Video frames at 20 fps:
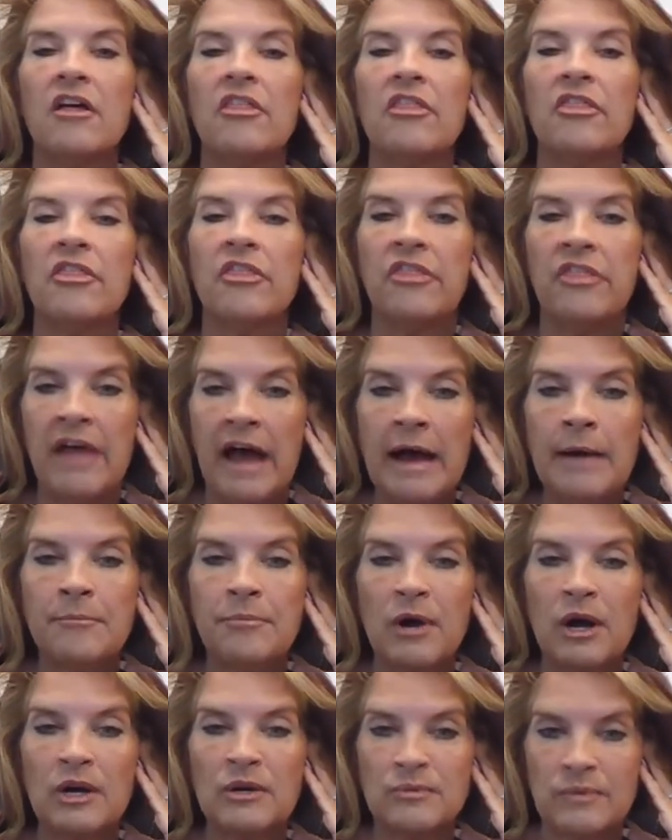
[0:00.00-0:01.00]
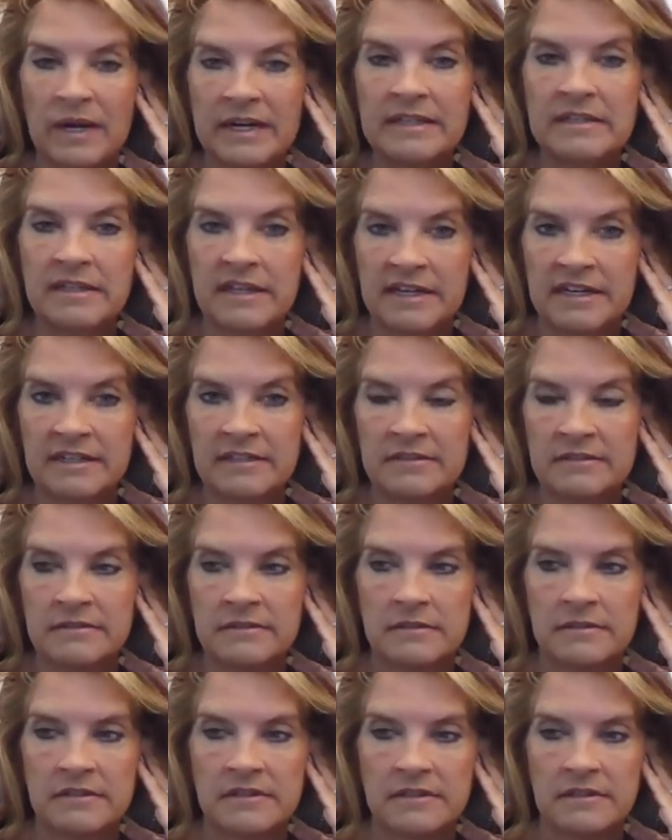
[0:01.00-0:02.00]
That part right there
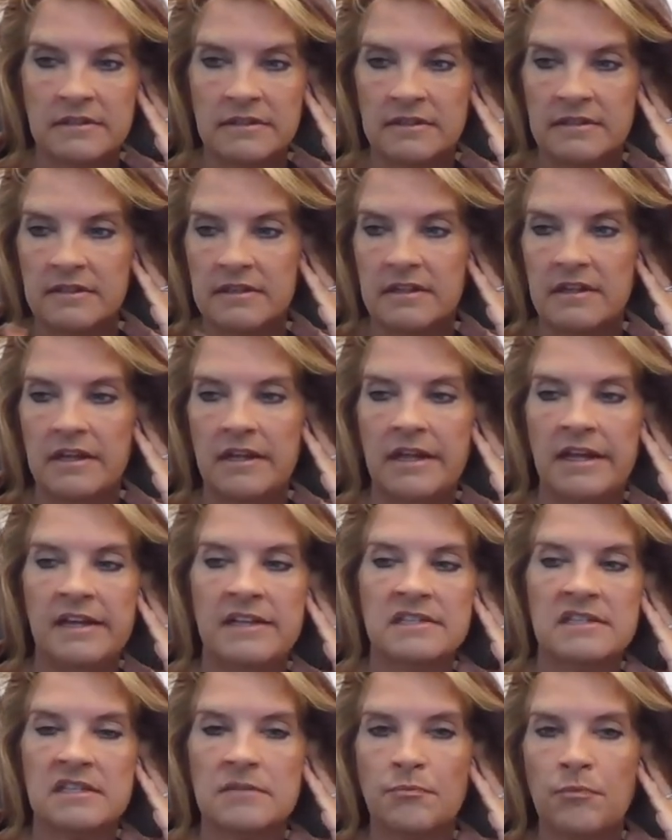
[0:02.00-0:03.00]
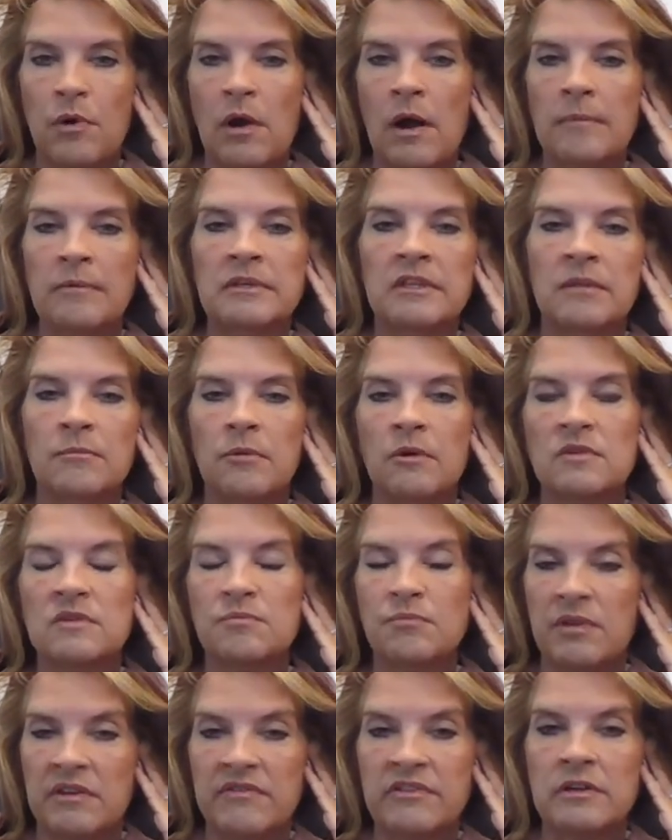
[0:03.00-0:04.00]
is probably the
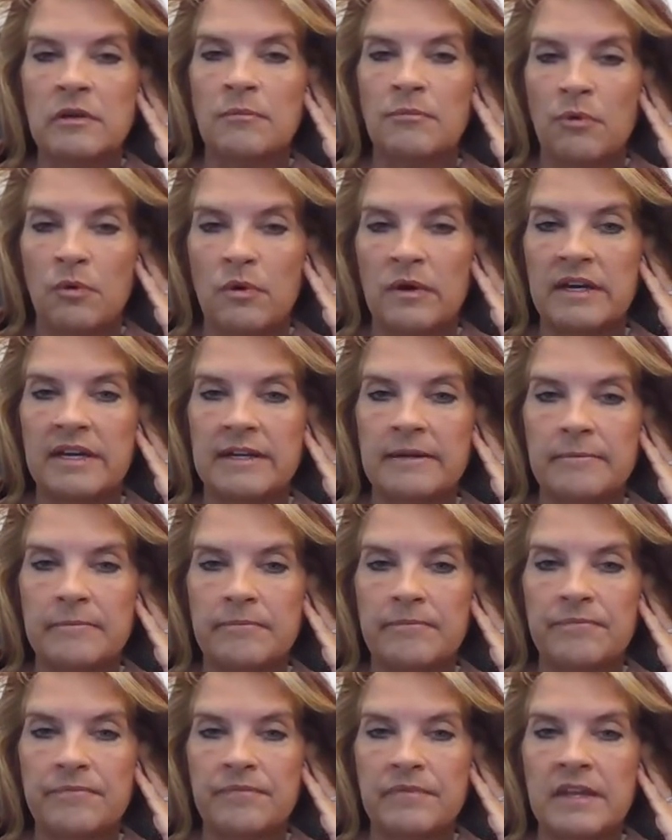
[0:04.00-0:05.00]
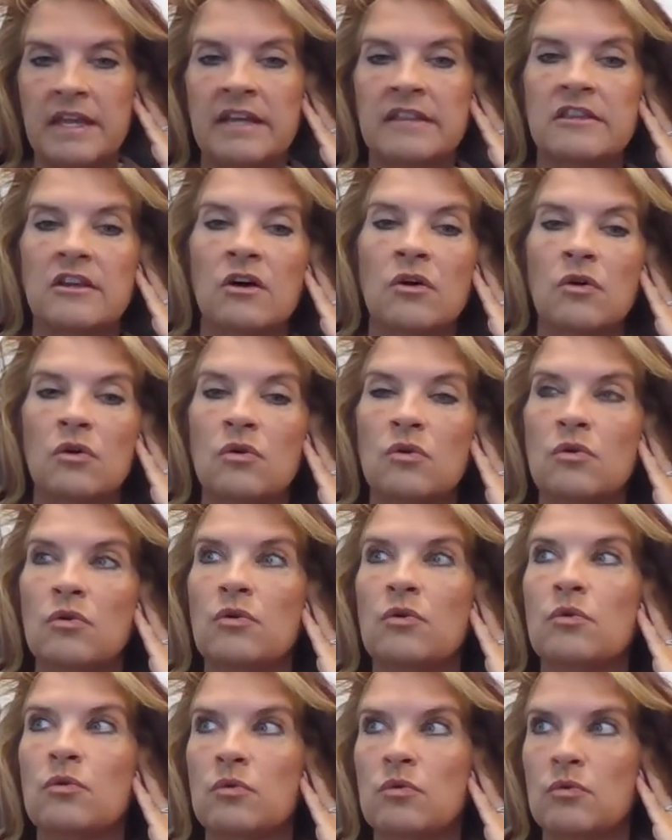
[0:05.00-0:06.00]
most pivotal point in the
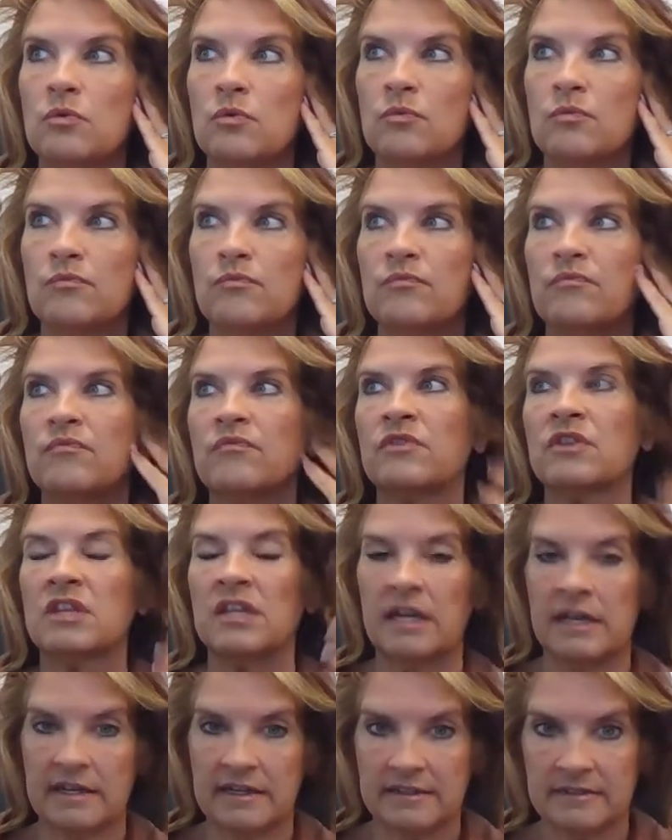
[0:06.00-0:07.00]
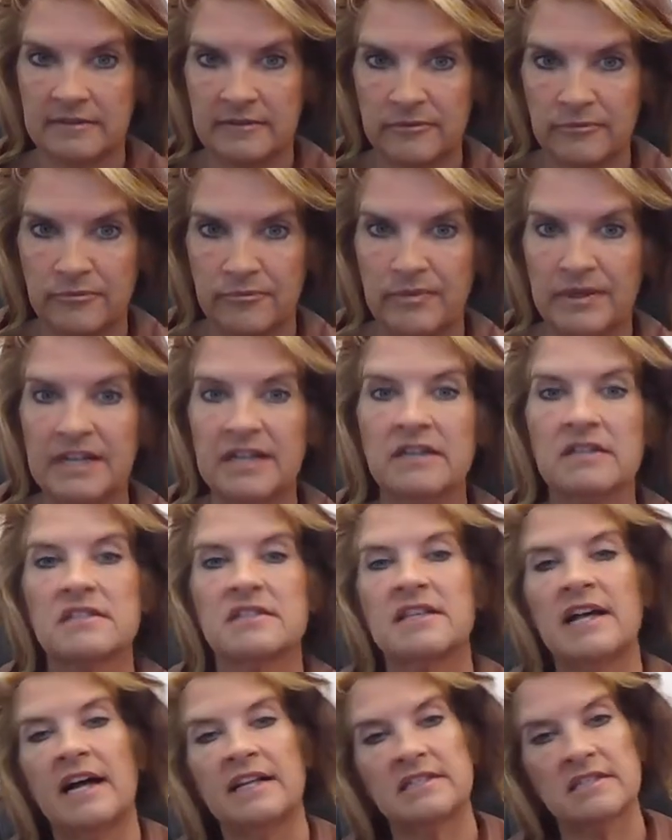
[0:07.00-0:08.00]
whole thing, because
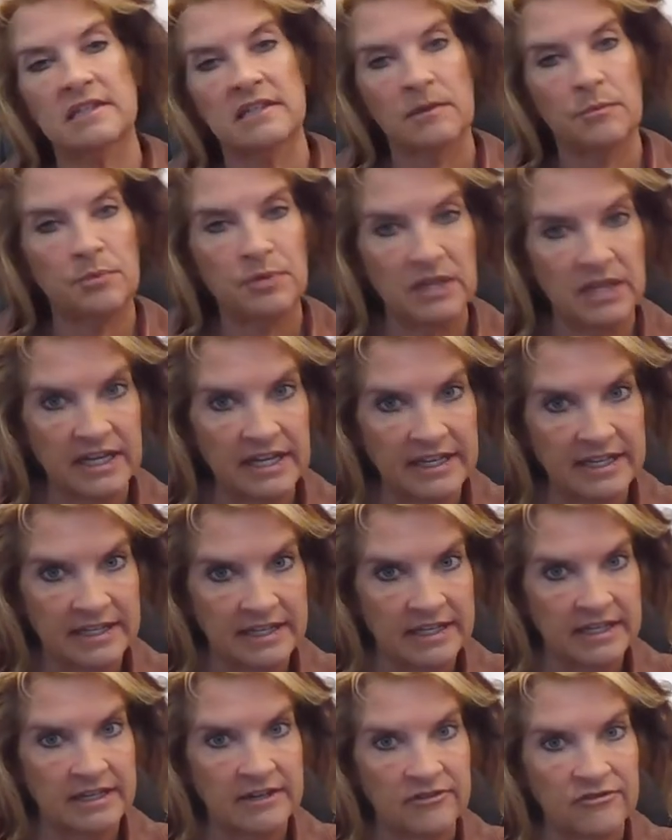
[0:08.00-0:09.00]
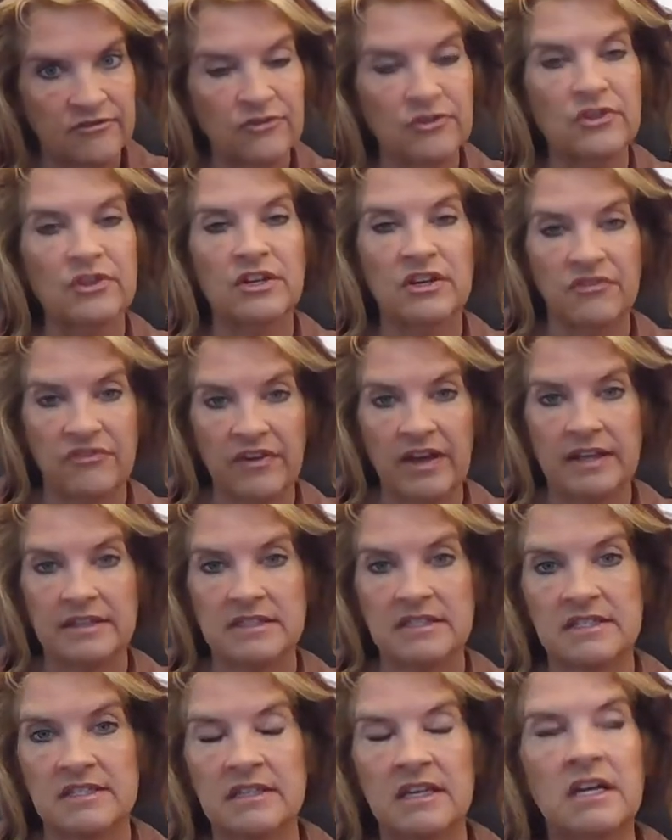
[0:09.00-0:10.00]
that's going to play in for the
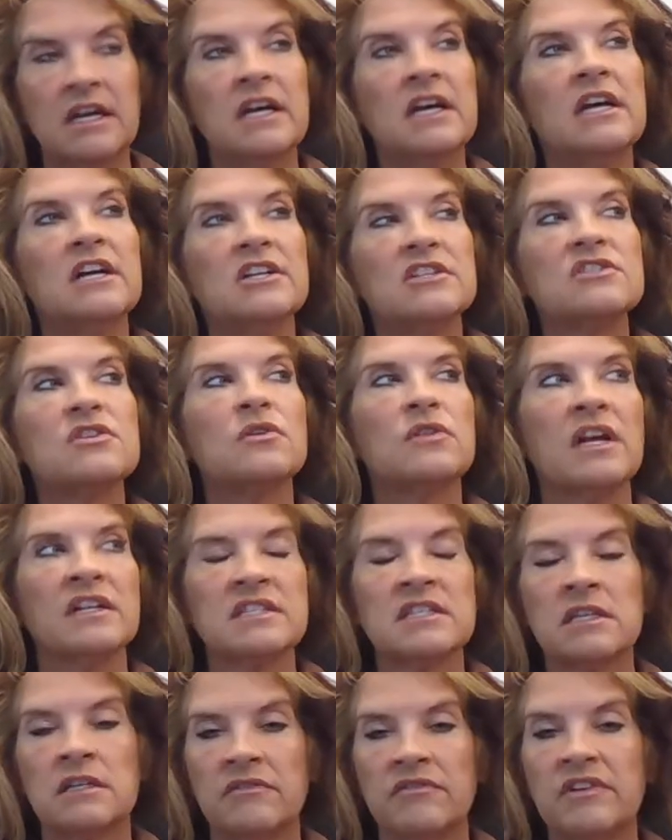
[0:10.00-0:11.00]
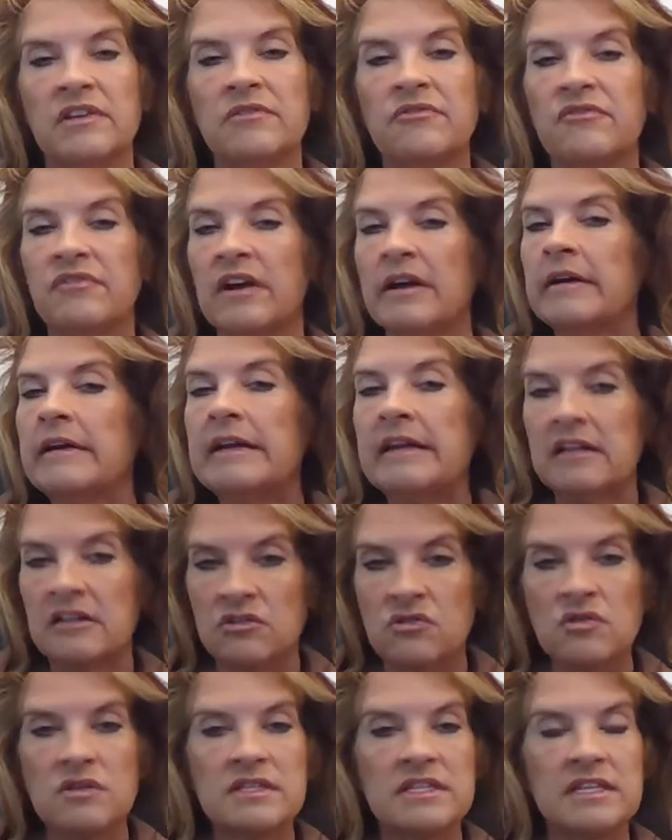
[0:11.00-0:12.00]
defense. So that's going to be very
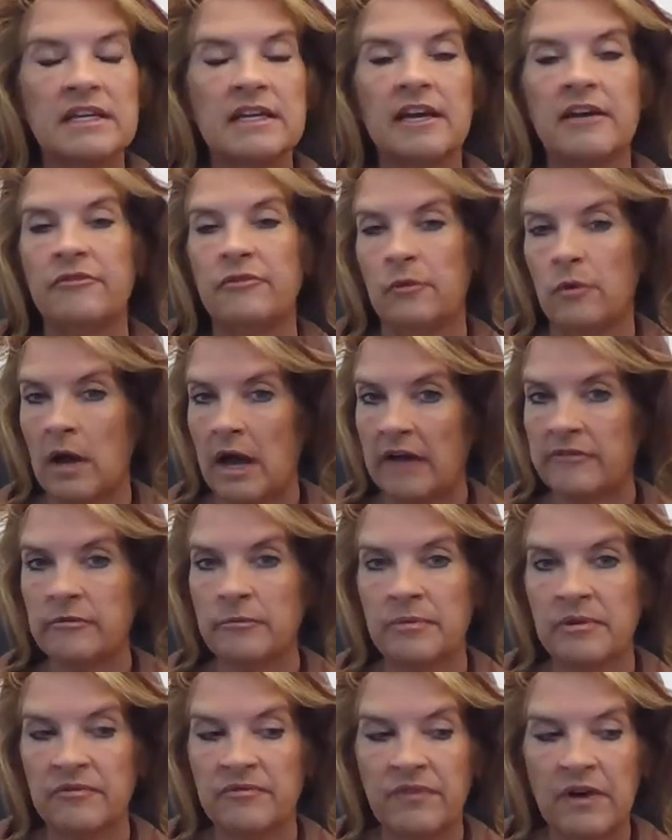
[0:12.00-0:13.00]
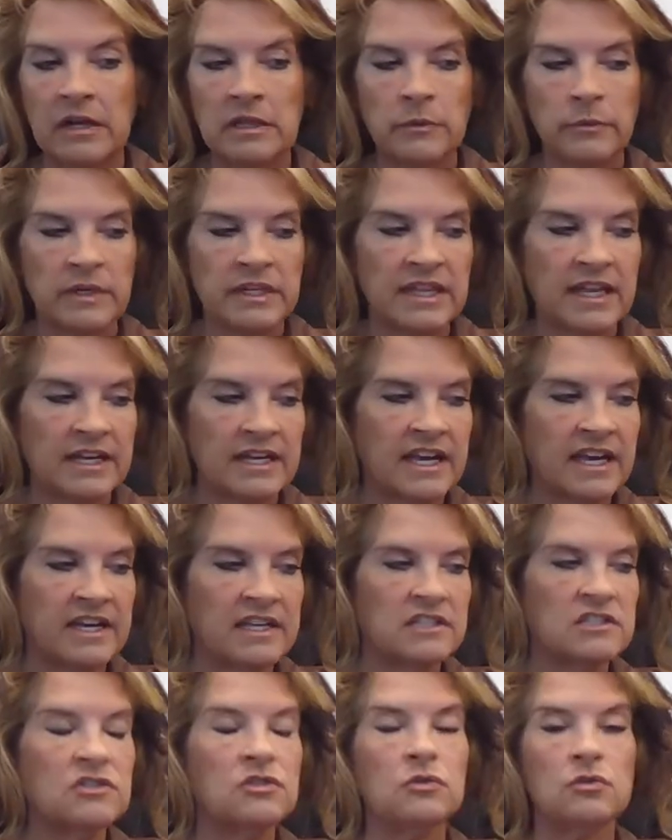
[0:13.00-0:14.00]
interesting. If you haven't been following that
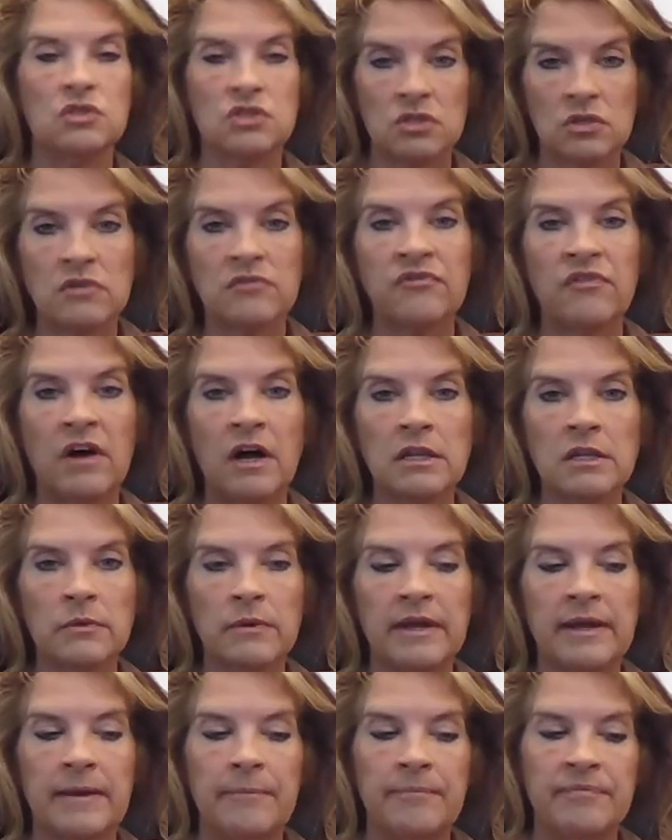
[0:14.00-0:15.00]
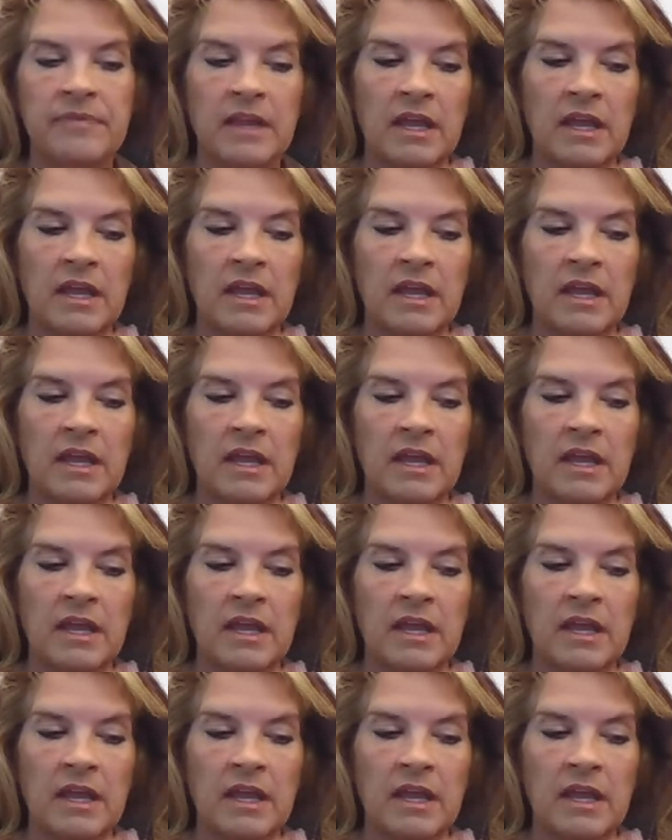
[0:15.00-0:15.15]
case, you should follow it.